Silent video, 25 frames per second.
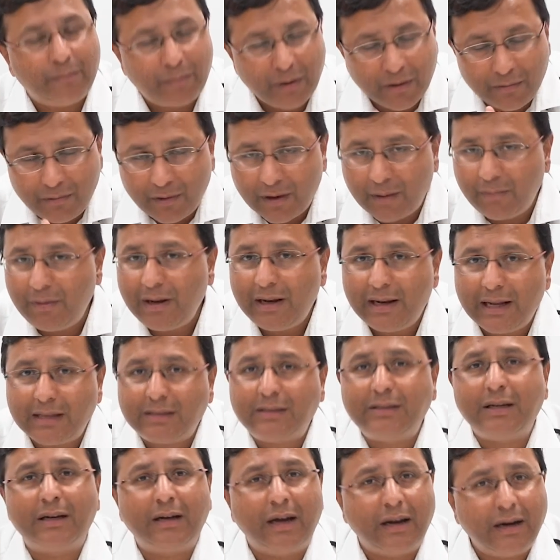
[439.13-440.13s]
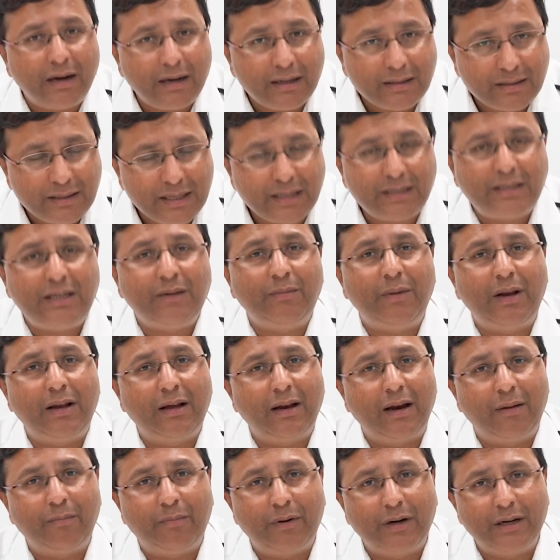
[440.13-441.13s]
preferably less than 160
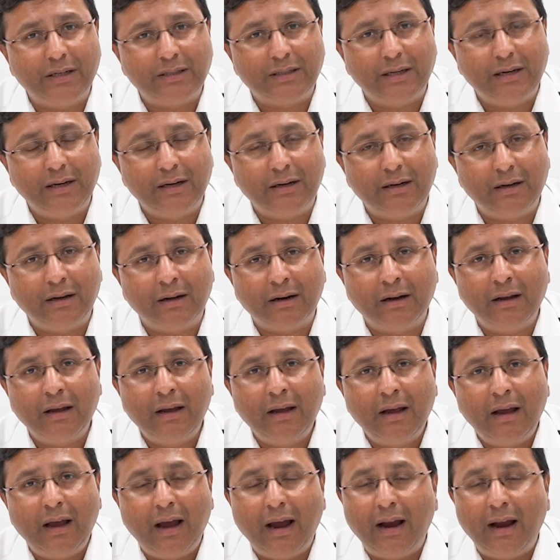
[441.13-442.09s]
milligram per deciliter,